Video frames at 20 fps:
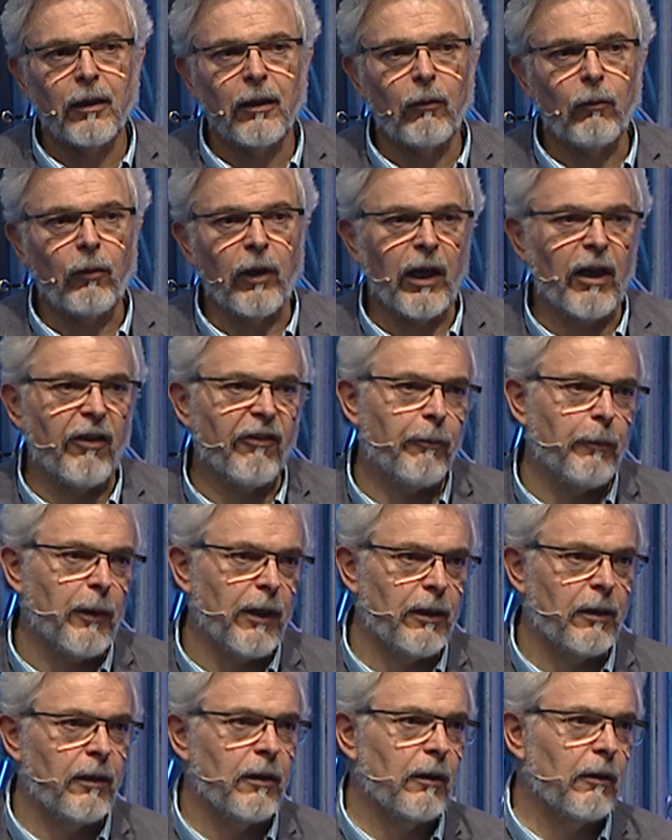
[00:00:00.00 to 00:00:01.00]
we have
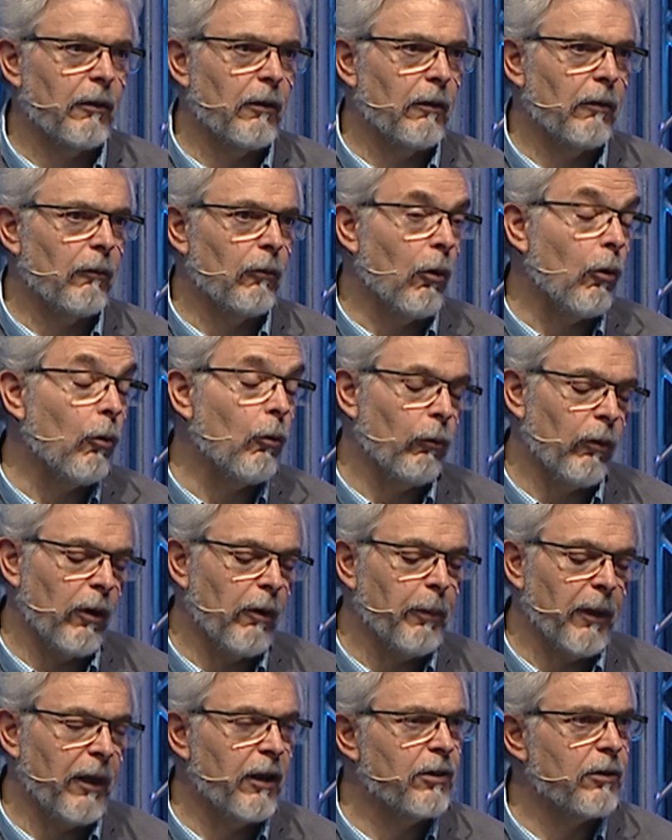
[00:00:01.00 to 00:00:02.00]
been, or will
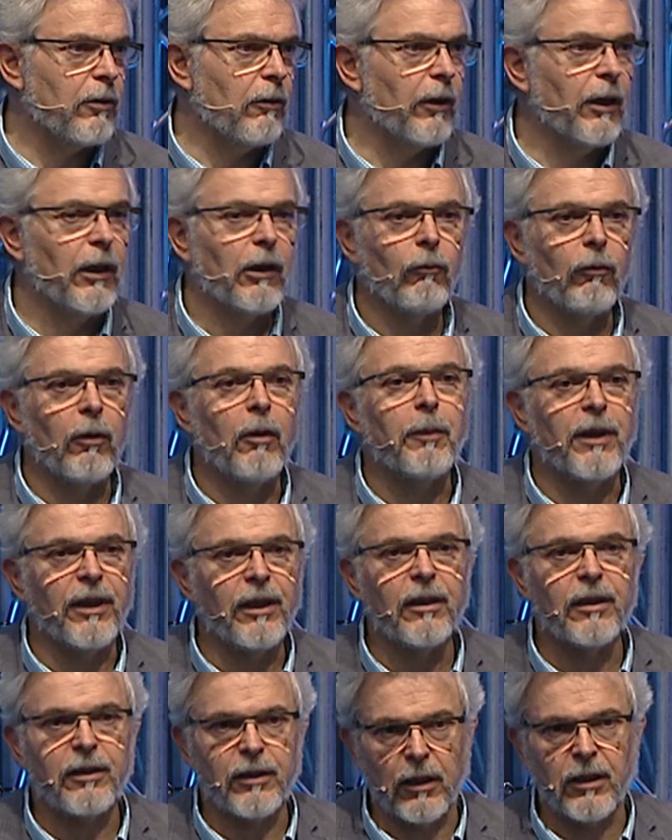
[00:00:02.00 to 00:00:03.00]
be
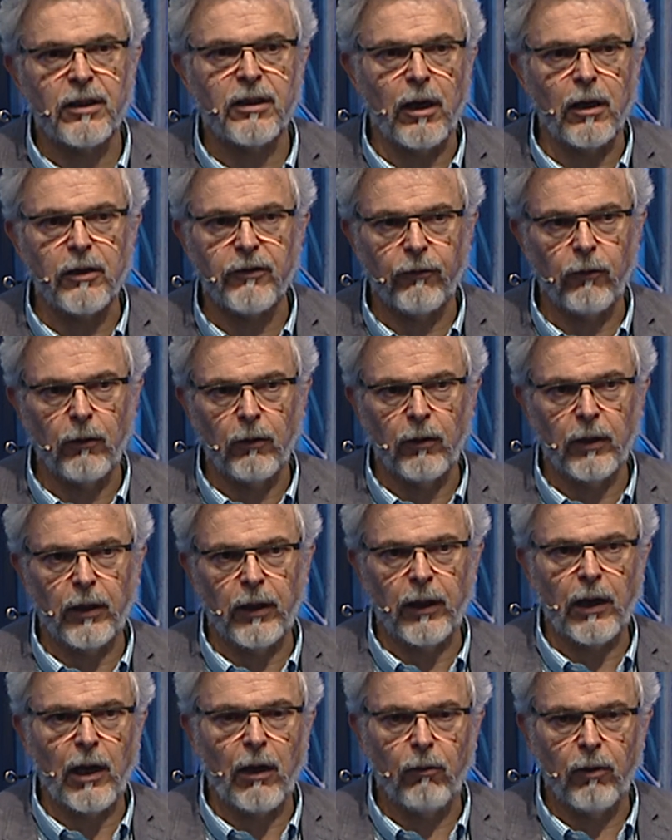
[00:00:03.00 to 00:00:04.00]
successful
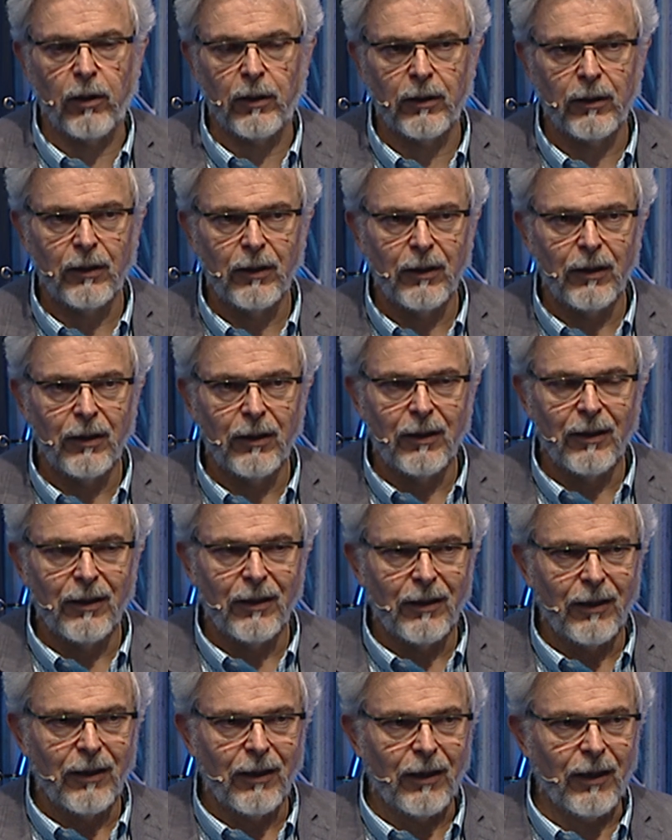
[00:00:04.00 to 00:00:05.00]
in our
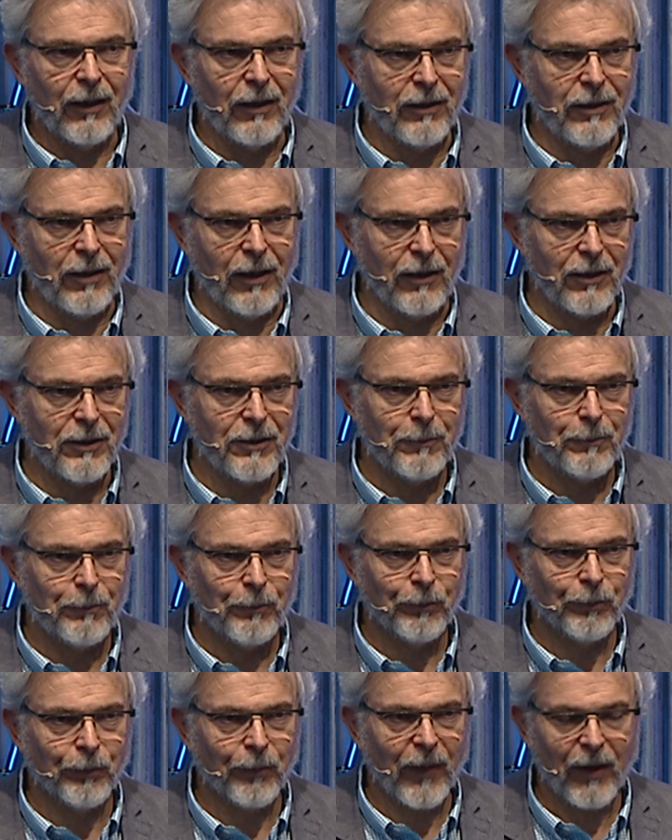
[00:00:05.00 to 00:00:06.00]
intent.
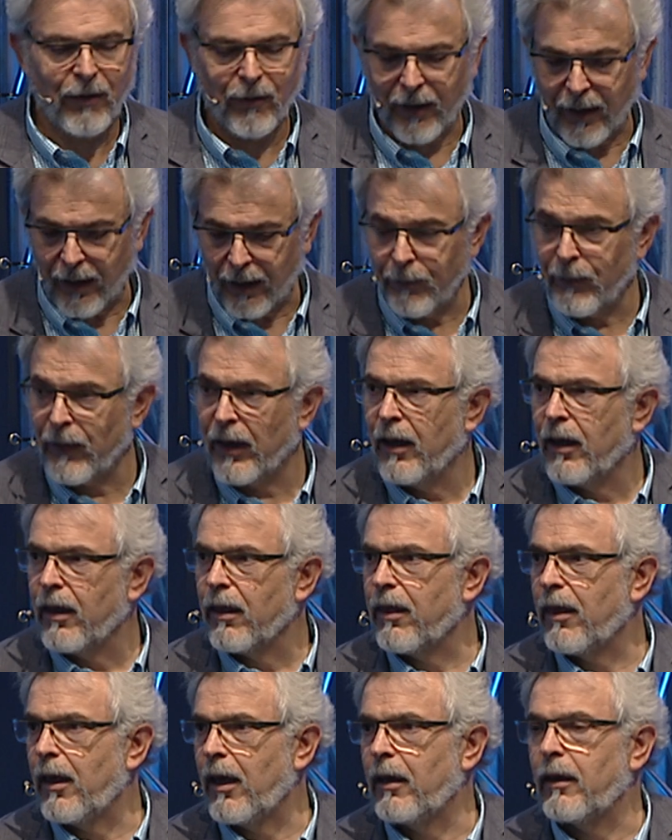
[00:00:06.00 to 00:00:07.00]
Okay?
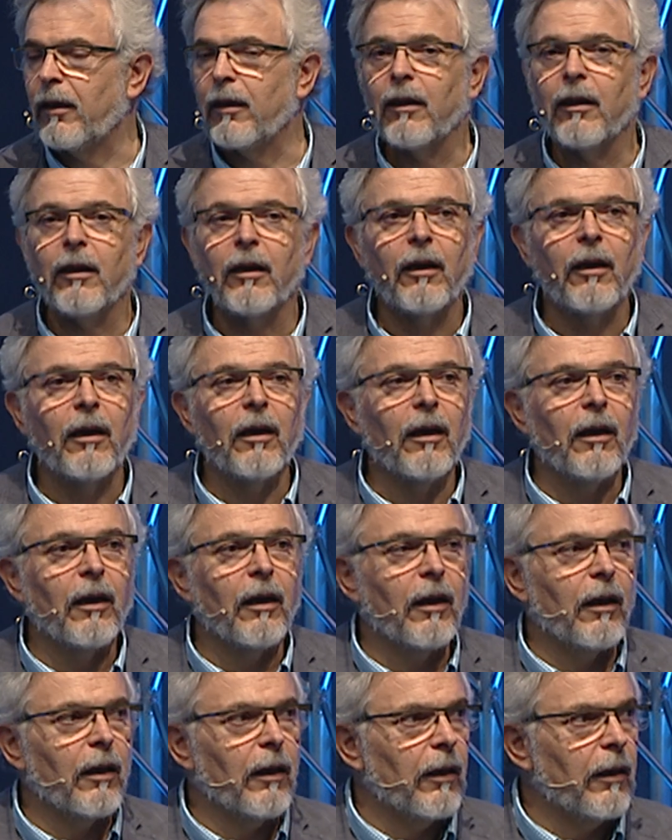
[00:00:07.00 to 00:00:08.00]
Then,
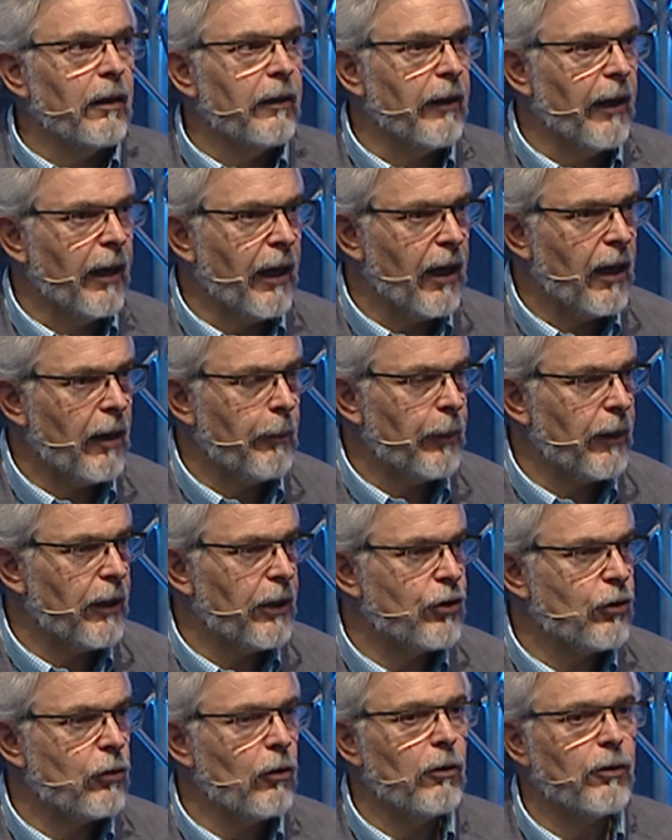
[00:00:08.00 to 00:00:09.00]
the hub
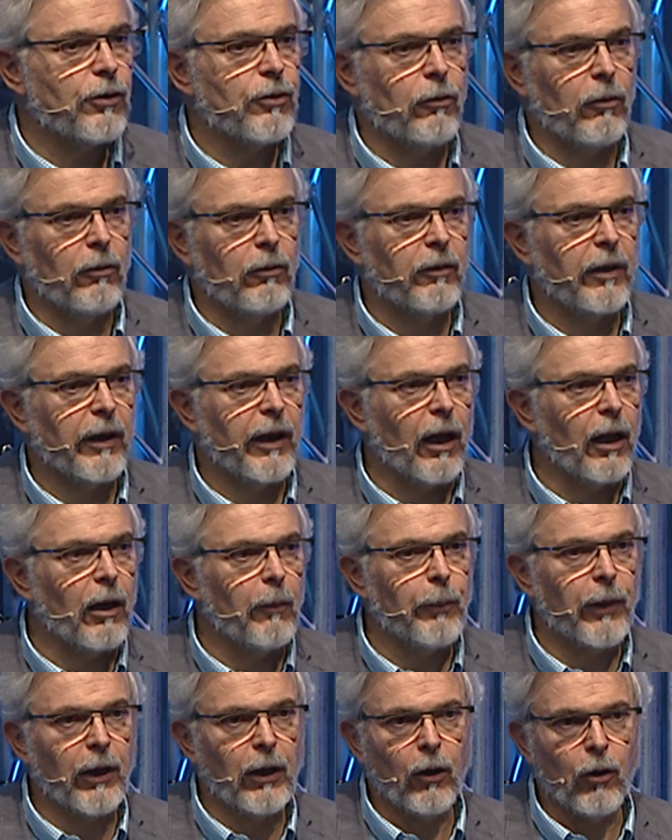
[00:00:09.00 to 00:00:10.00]
is also
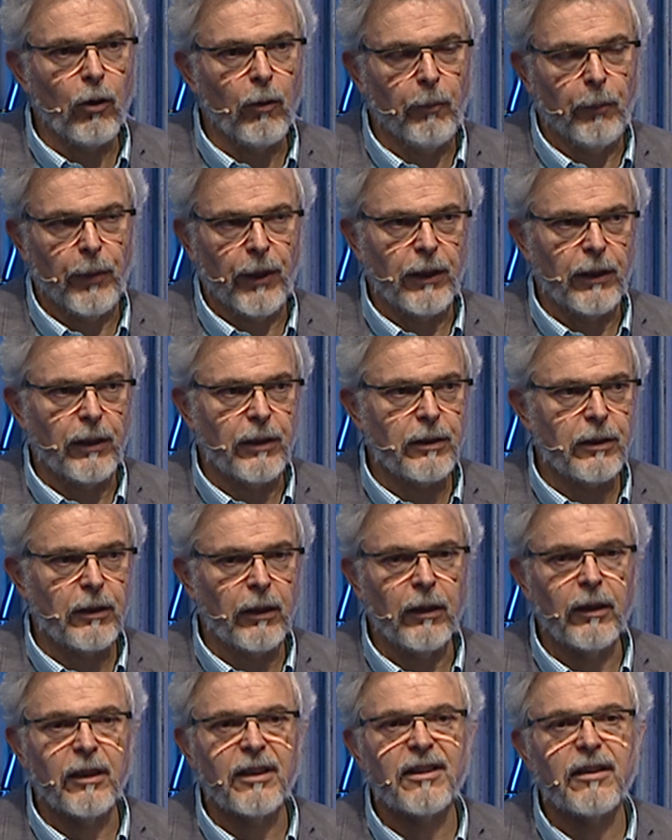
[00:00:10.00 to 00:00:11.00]
helping companies
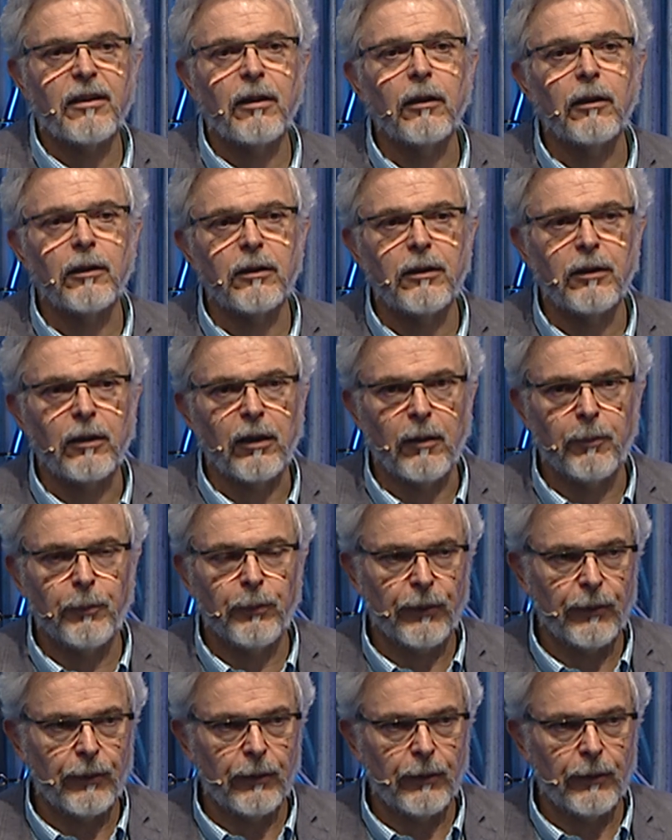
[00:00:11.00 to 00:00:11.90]
in startup